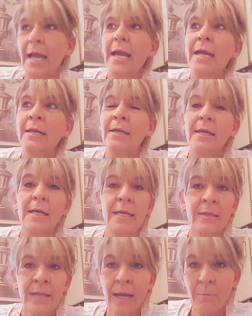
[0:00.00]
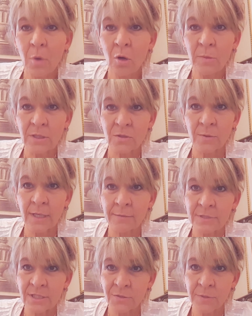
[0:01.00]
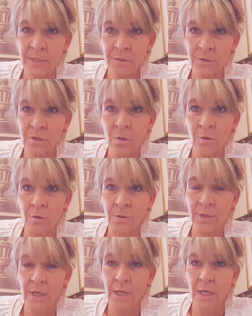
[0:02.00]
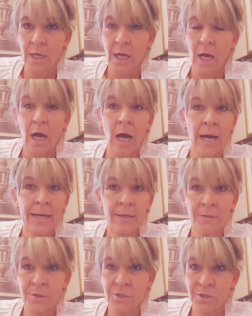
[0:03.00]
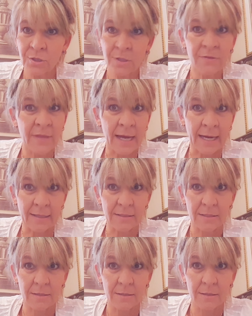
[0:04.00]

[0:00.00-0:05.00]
And in that moment, when I was three years old, I understood that.